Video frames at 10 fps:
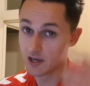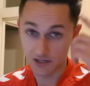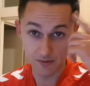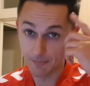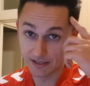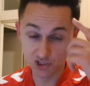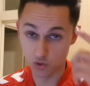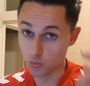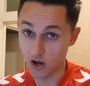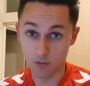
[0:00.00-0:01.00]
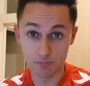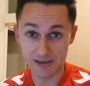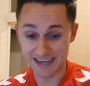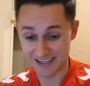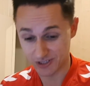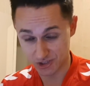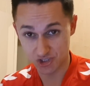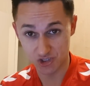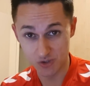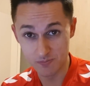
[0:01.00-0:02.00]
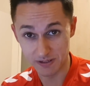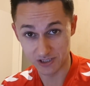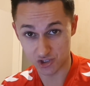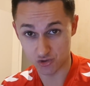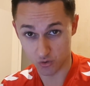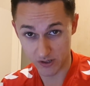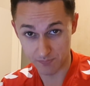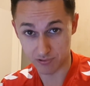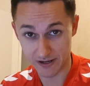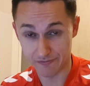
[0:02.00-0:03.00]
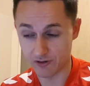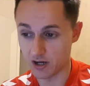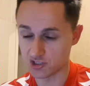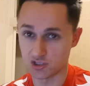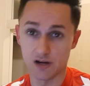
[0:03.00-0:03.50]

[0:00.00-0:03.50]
your mental well-being can soon be destroyed pretty fast.